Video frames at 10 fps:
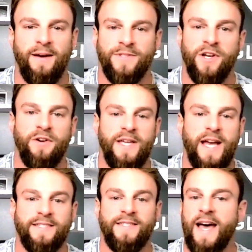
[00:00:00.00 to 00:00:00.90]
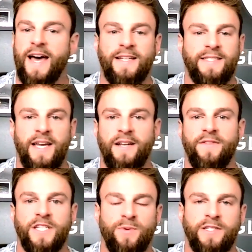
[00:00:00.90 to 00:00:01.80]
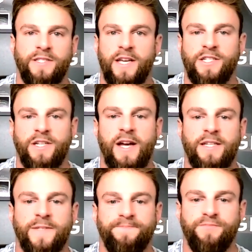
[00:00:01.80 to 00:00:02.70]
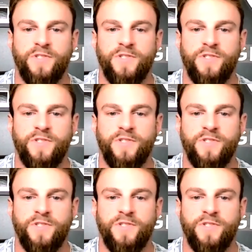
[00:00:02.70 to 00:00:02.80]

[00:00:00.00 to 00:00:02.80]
So yes, that is the end of this presentation, guys.